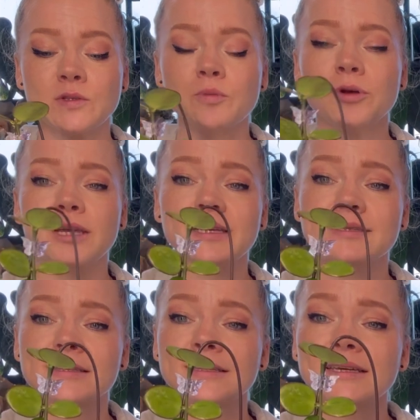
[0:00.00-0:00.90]
super
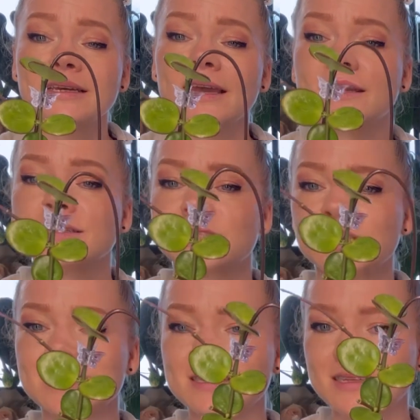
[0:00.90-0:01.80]
easily, and it's
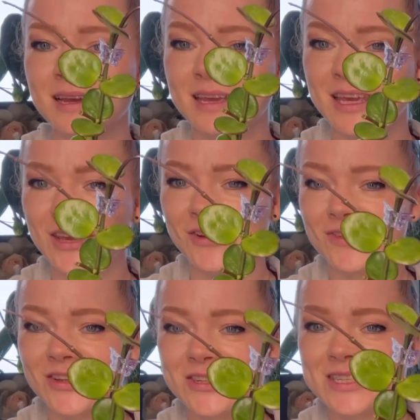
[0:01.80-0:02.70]
just a cute little